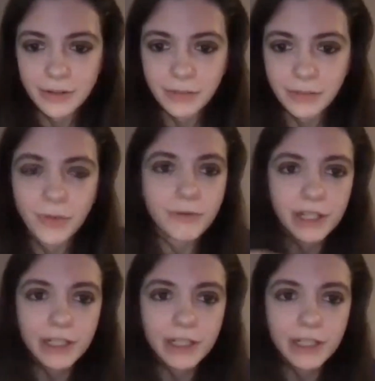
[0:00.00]
And I was like, well,
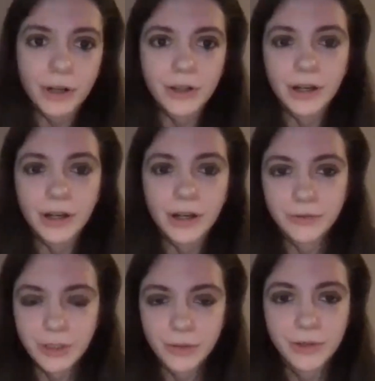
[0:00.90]
maybe if I keep going
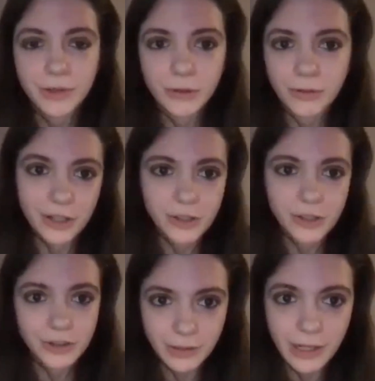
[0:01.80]
long enough, somebody will
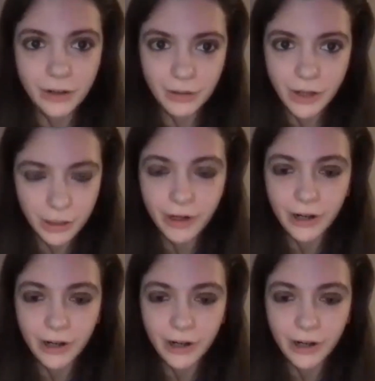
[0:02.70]
actually care to talk